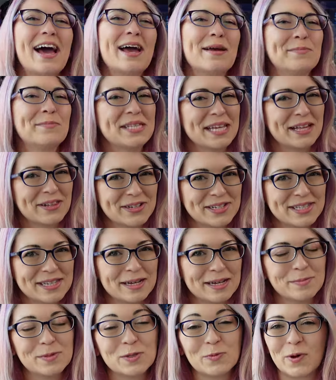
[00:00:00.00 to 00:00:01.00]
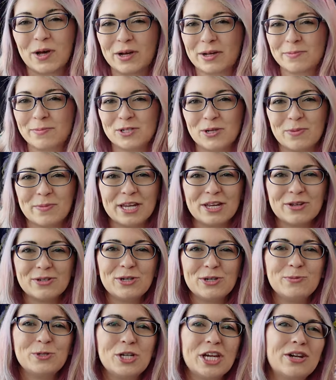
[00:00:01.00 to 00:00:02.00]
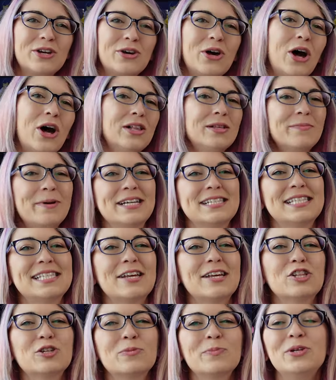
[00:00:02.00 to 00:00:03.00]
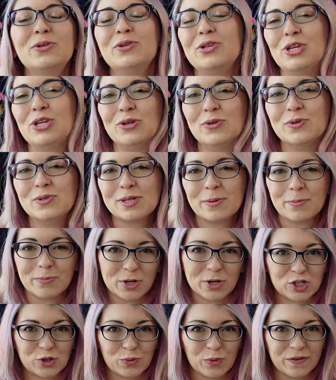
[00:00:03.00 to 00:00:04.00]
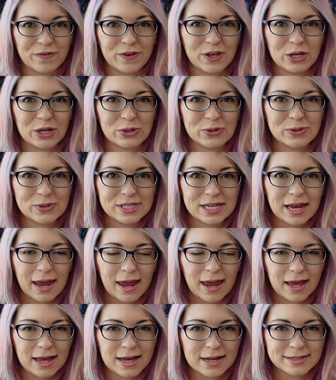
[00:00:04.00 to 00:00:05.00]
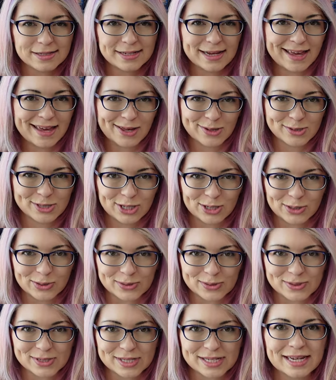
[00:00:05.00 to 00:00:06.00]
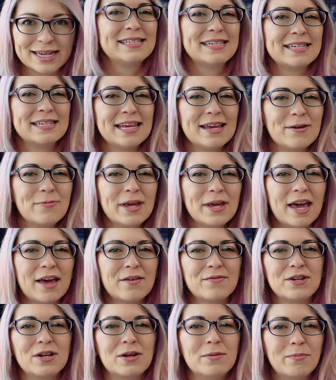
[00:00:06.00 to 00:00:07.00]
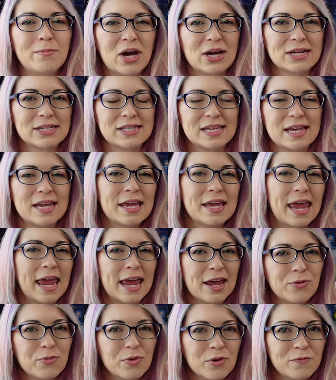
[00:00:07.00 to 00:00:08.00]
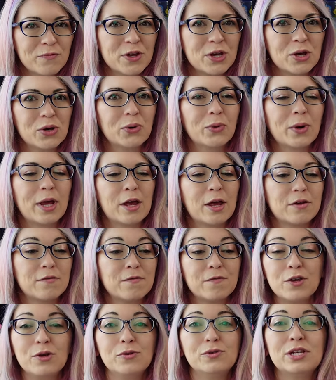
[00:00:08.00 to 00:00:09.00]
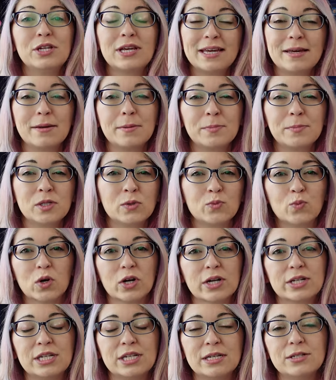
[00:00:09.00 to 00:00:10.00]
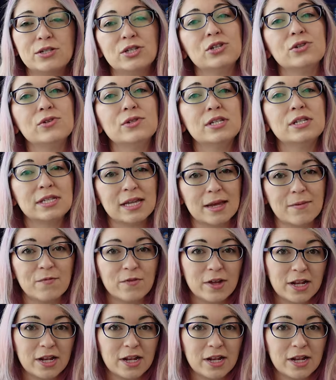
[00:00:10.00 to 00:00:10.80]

I'm Sailor Snubs. Welcome to my YouTube channel all about Sailor Moon news, merch reviews, and how-tos. Today we have an unboxing and a review and a few tips worked into the same